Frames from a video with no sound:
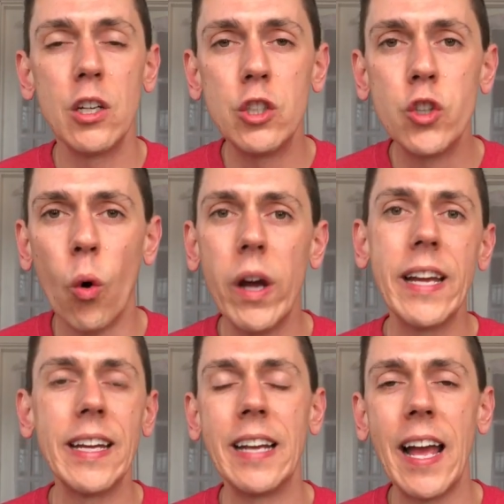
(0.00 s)

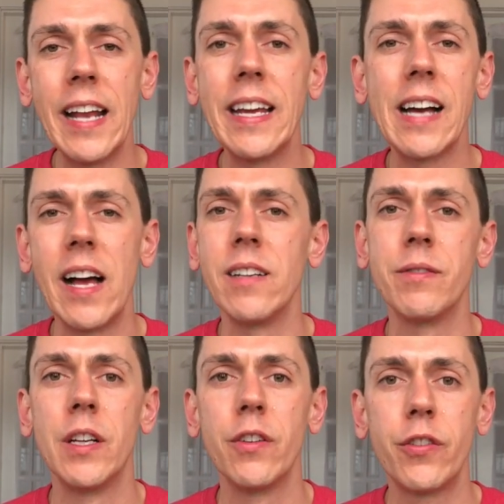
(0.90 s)
Joy in any kind
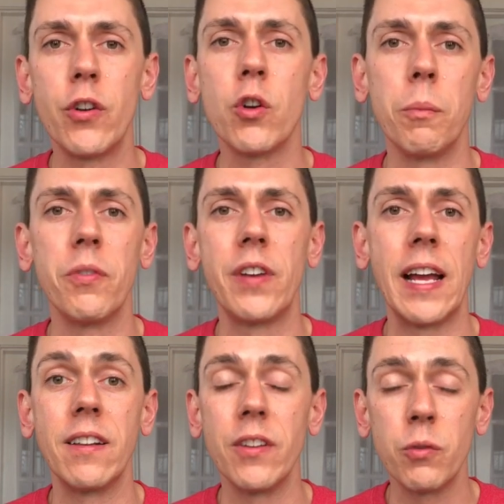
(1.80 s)
of
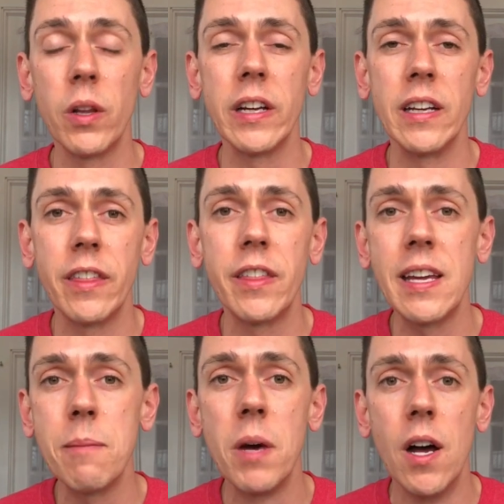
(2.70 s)
circumstance is really a
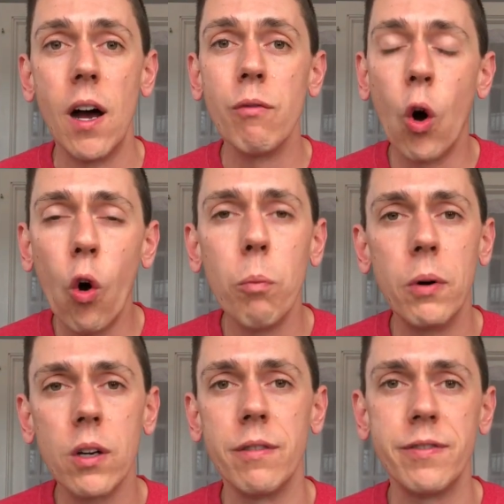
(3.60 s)
theme of the whole
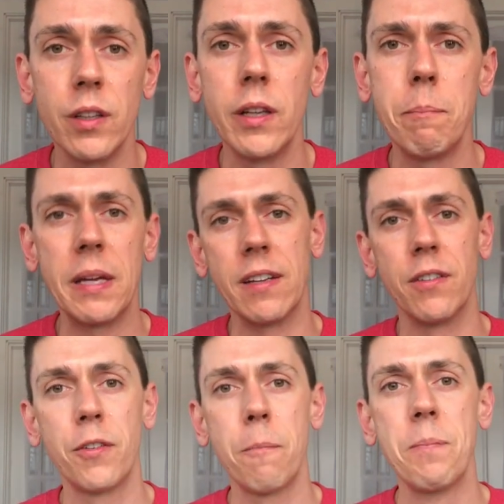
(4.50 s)
book of
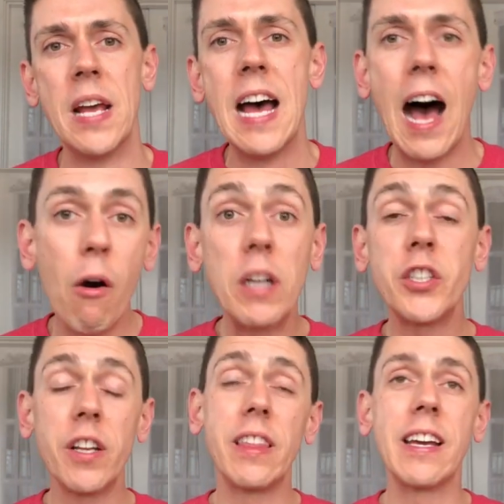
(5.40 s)
Philippians. I want
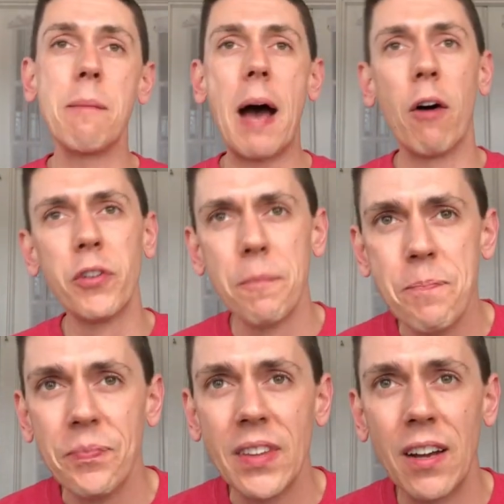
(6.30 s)
you to think about,
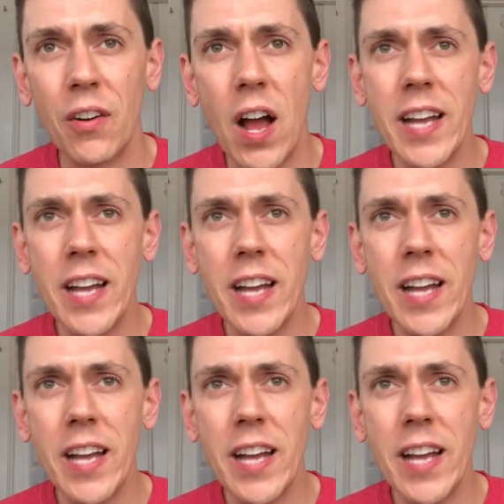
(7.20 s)
right?